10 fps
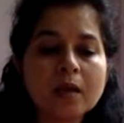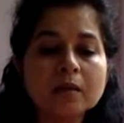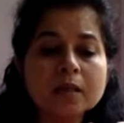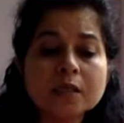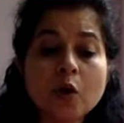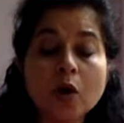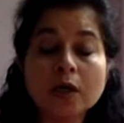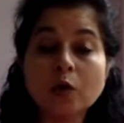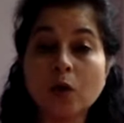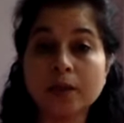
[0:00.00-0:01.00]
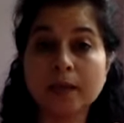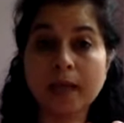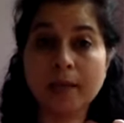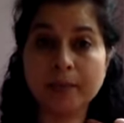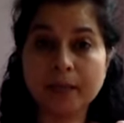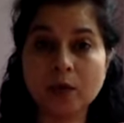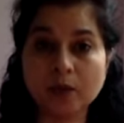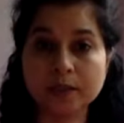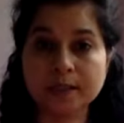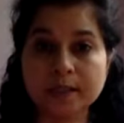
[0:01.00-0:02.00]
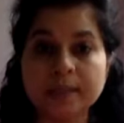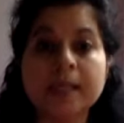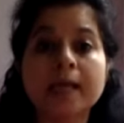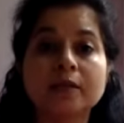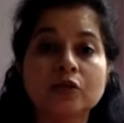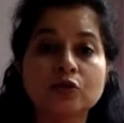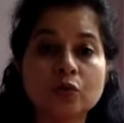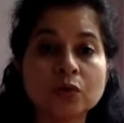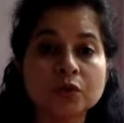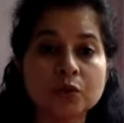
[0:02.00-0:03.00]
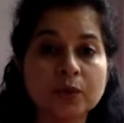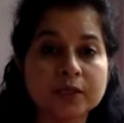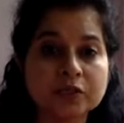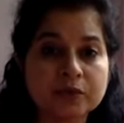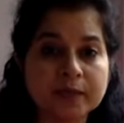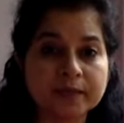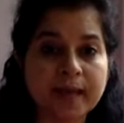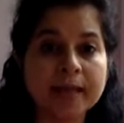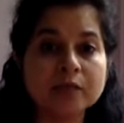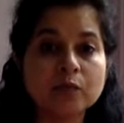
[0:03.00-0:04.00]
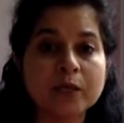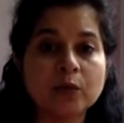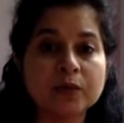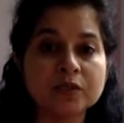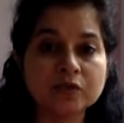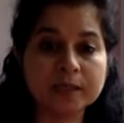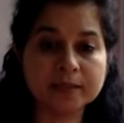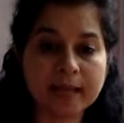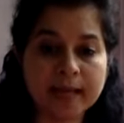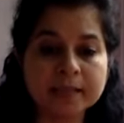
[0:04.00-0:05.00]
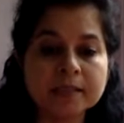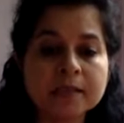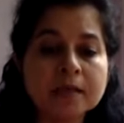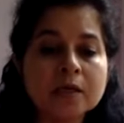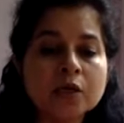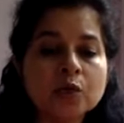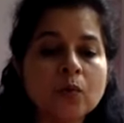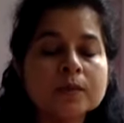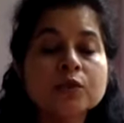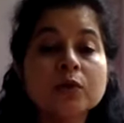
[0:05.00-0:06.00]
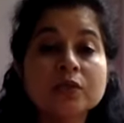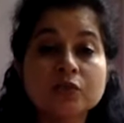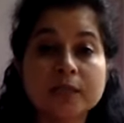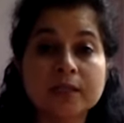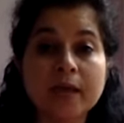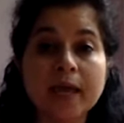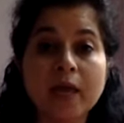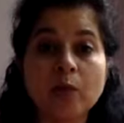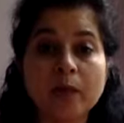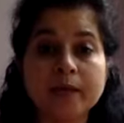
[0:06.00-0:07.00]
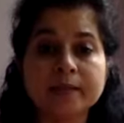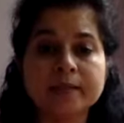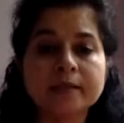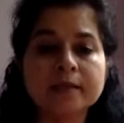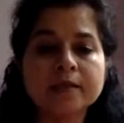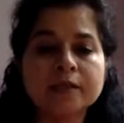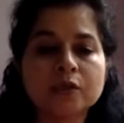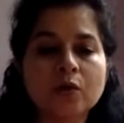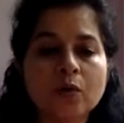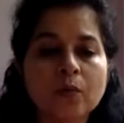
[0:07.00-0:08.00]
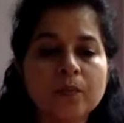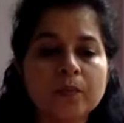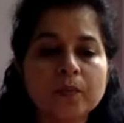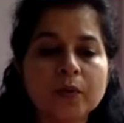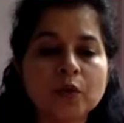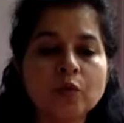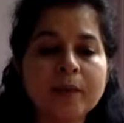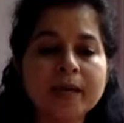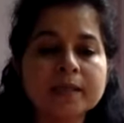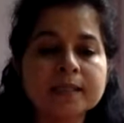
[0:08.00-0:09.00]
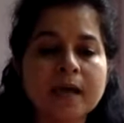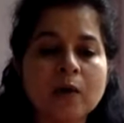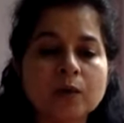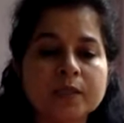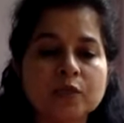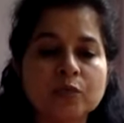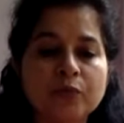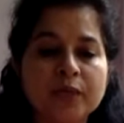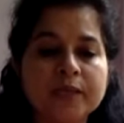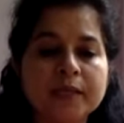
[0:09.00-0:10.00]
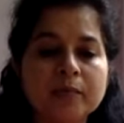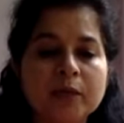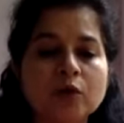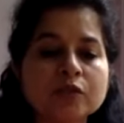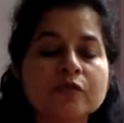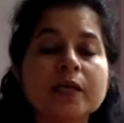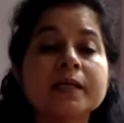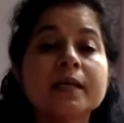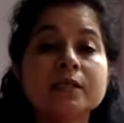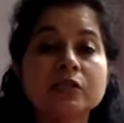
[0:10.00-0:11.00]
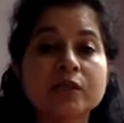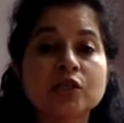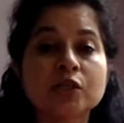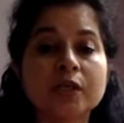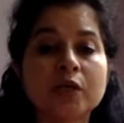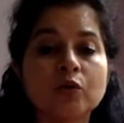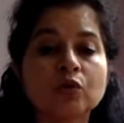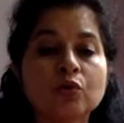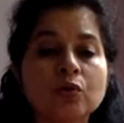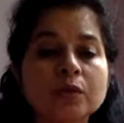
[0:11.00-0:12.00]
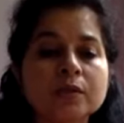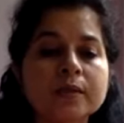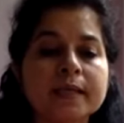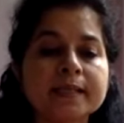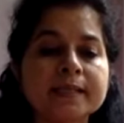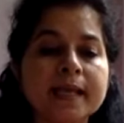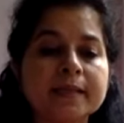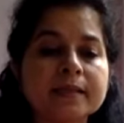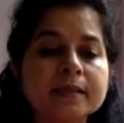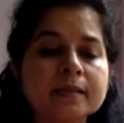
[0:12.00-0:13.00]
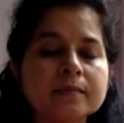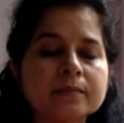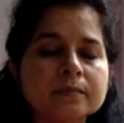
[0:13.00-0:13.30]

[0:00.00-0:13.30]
there's an organ called the epiglottis inside the throat. You constrict that. When you constrict that, you also constrict the airways. So you make a sound as you breathe in because of that constriction in your throat. It's like this.